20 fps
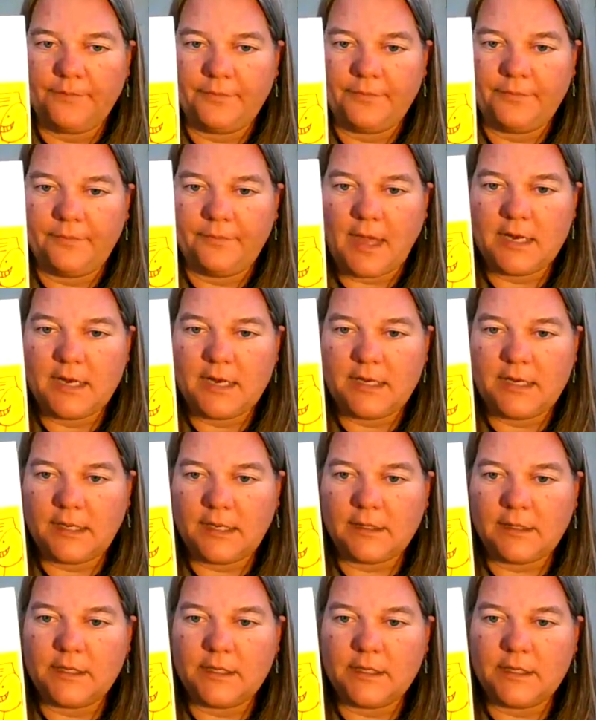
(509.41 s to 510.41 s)

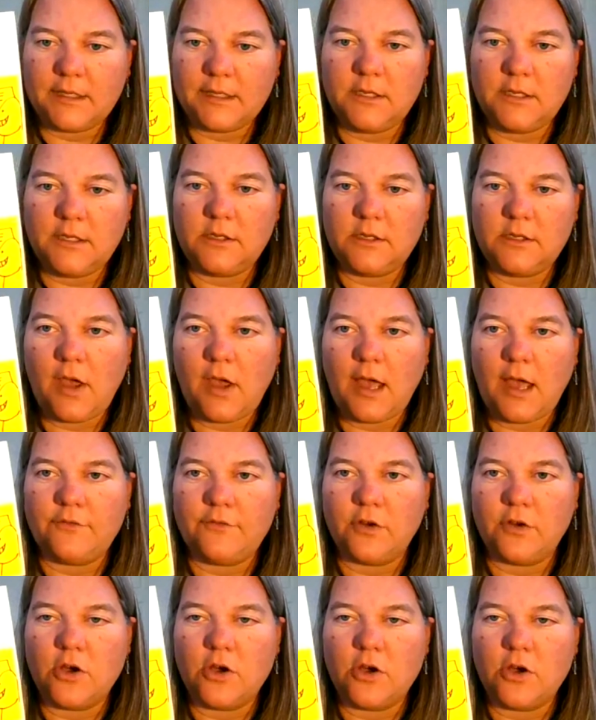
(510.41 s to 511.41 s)
ideally you have your
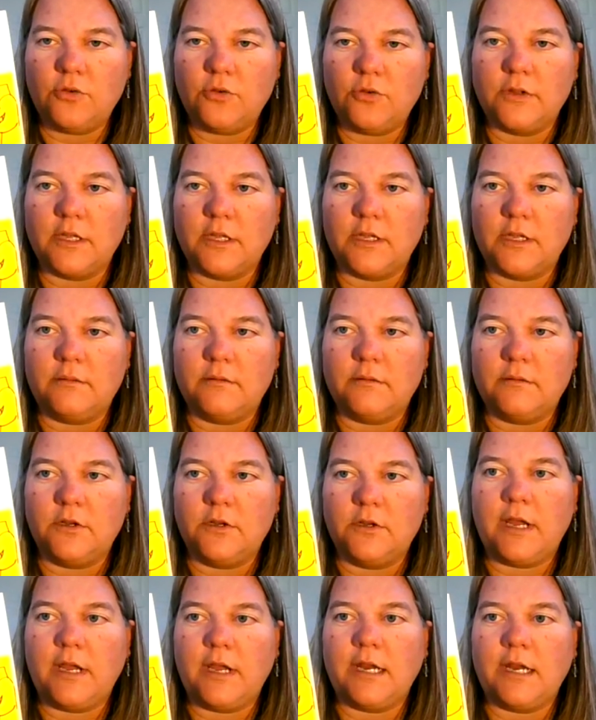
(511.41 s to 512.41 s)
own that you're
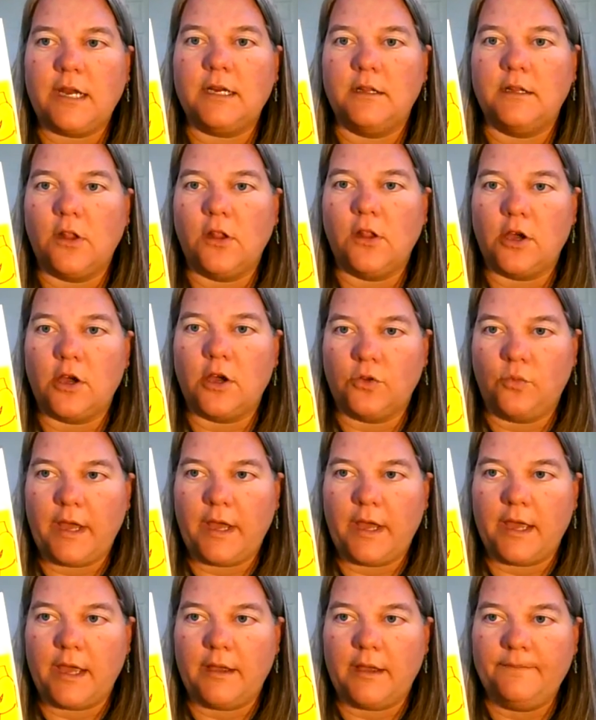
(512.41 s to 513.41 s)
getting along the
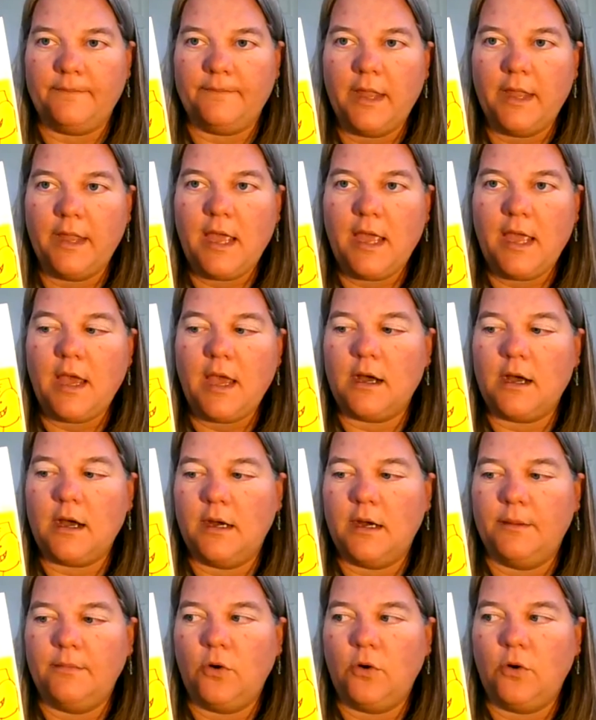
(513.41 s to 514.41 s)
way.
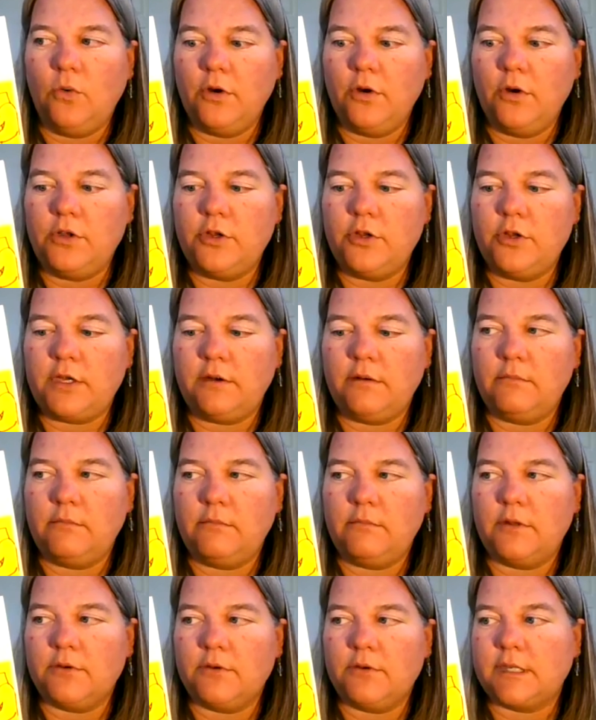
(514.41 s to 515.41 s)
Or
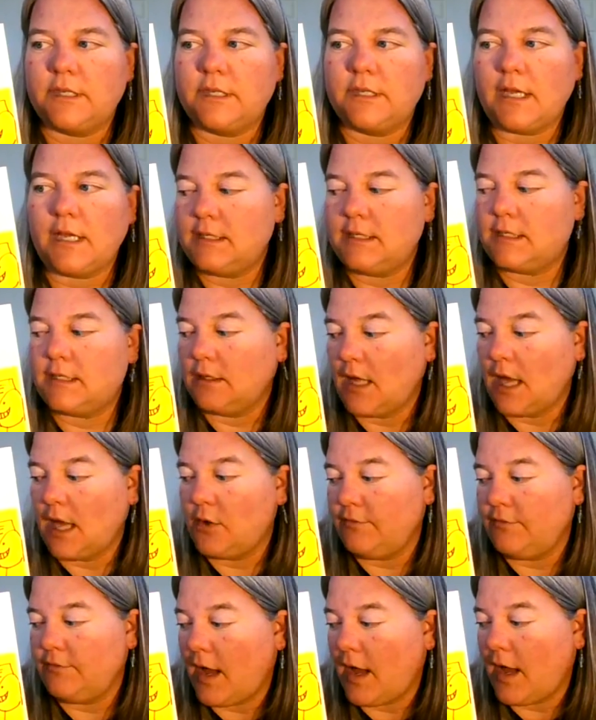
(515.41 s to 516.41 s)
there's sites online where
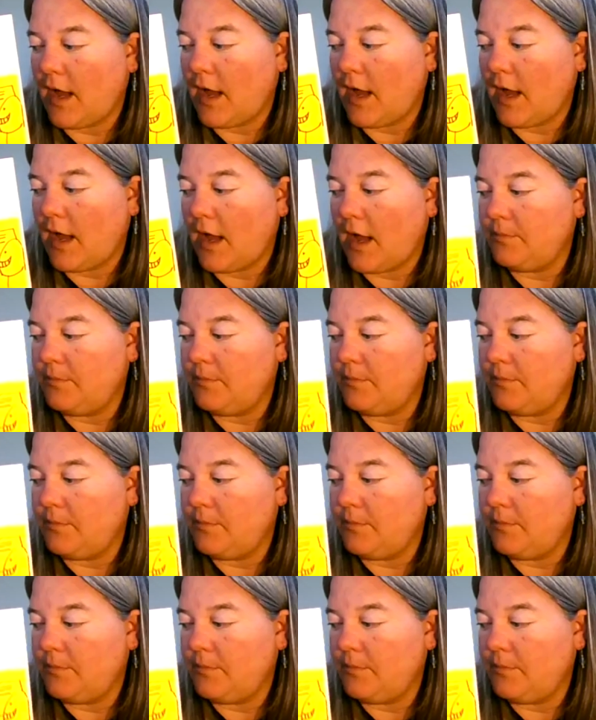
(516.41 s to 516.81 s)
you can find